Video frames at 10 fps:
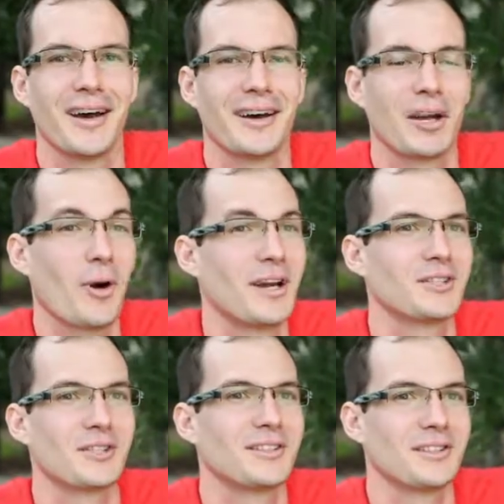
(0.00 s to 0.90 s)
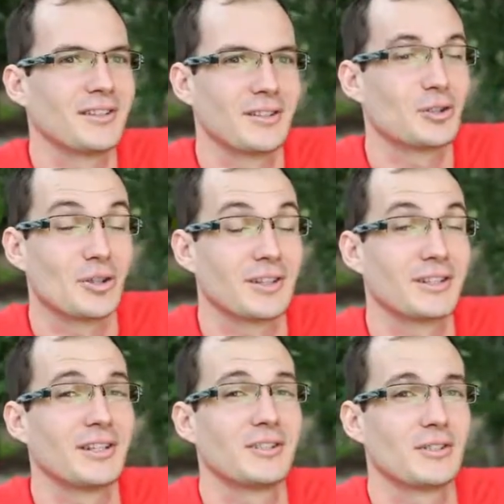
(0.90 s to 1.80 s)
equation is that you're trying
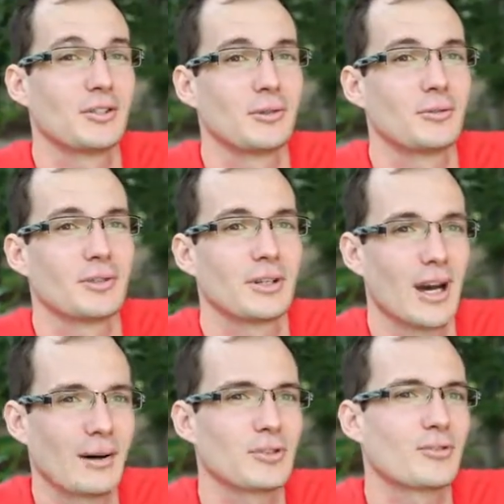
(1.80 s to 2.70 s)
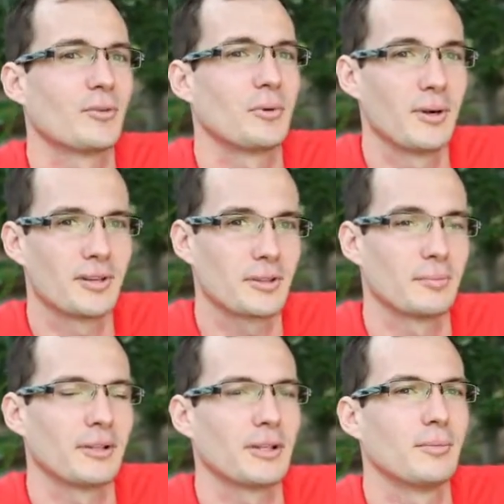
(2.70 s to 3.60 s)
to teach the children comes from and where it's
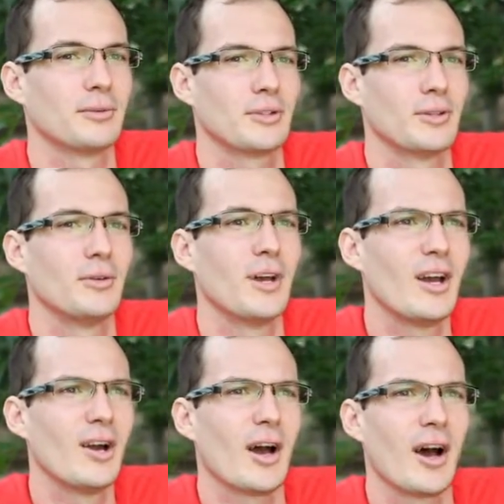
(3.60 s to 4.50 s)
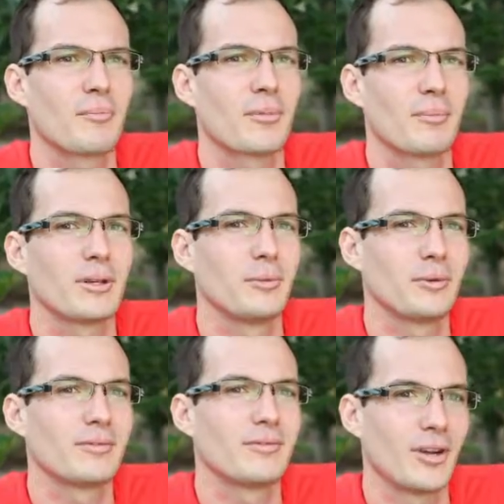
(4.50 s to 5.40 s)
applicable to probably
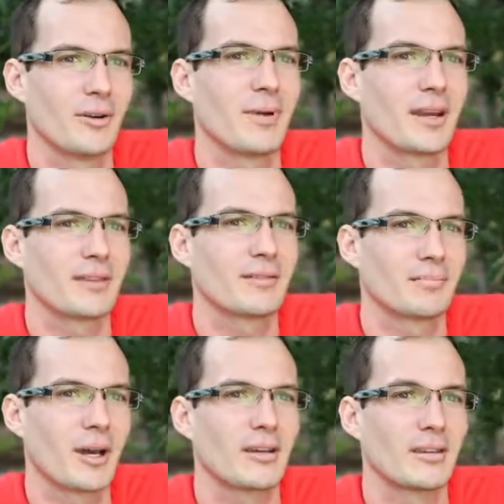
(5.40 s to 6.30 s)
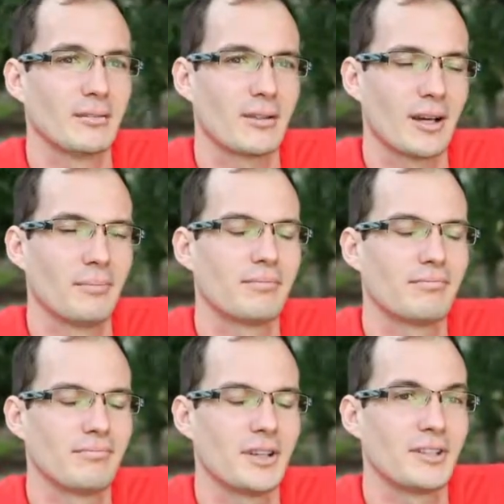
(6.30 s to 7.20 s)
would make a
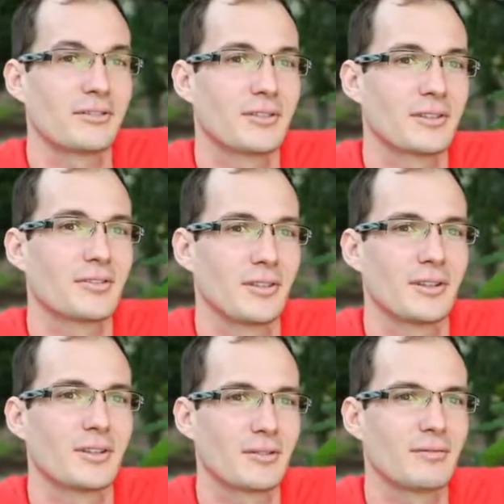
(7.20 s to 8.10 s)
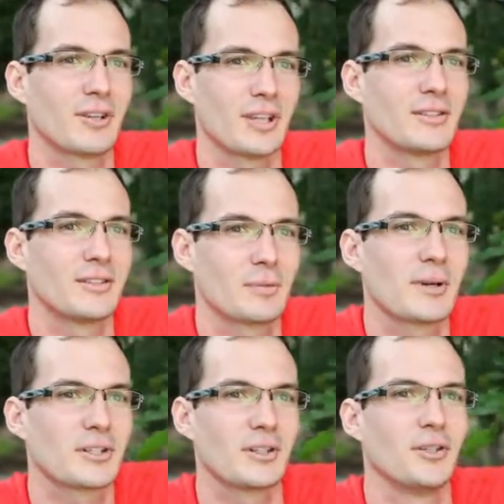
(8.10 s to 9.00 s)
big difference for kids,
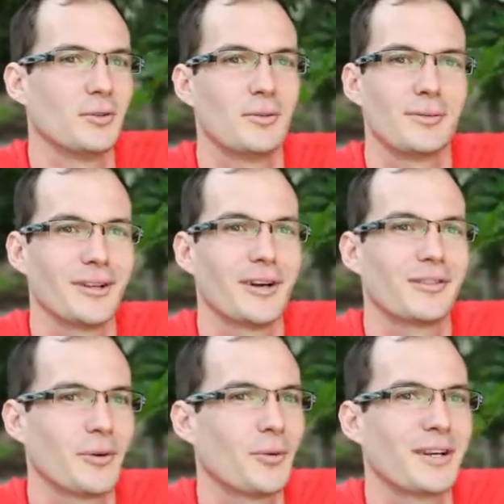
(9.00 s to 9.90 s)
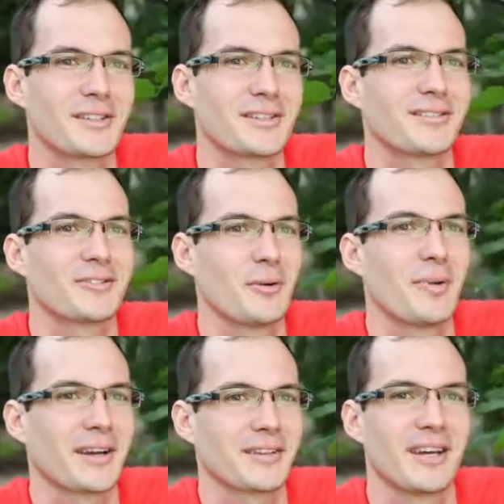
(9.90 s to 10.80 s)
especially who always throw
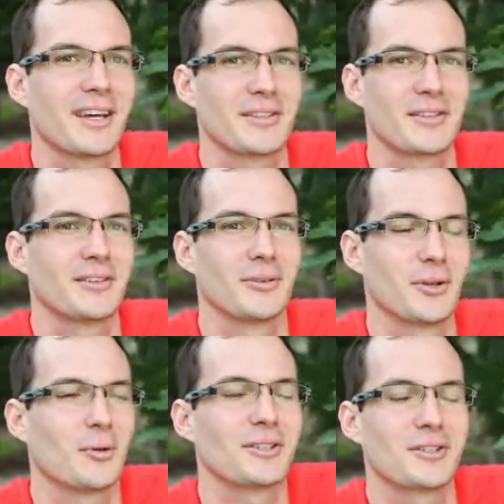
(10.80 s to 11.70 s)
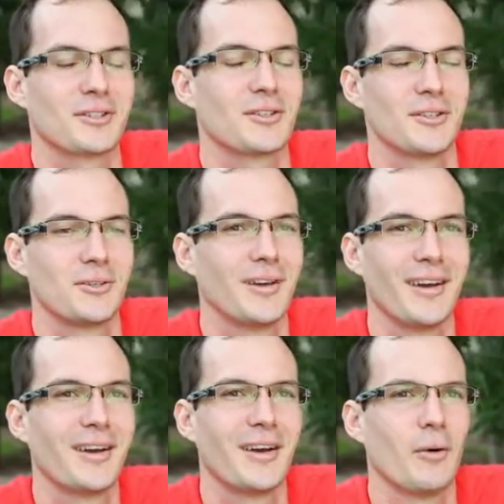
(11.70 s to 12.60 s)
back the answer or the question to you,
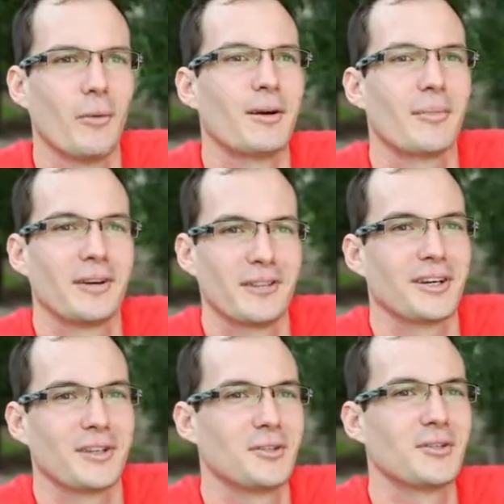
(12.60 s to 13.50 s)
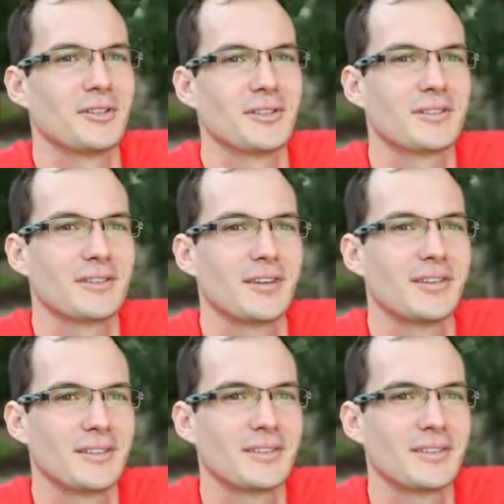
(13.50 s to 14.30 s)
where am I ever going to use this? So,